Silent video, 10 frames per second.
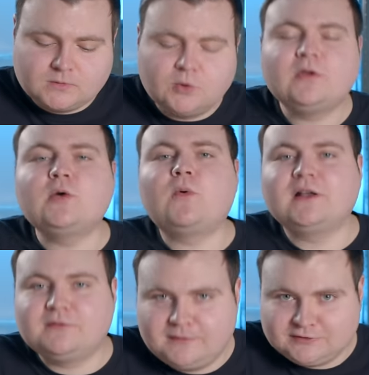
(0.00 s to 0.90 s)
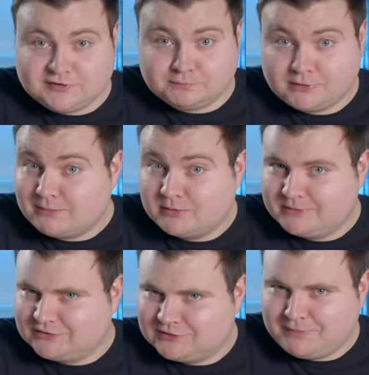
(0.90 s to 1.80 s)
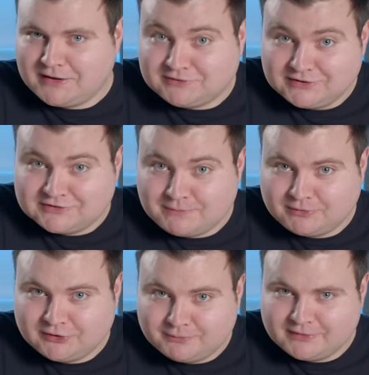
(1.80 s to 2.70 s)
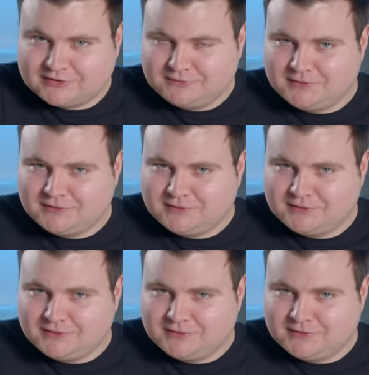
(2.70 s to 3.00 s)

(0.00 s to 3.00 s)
Ouya wanted to fix this problem and spice things up a little bit.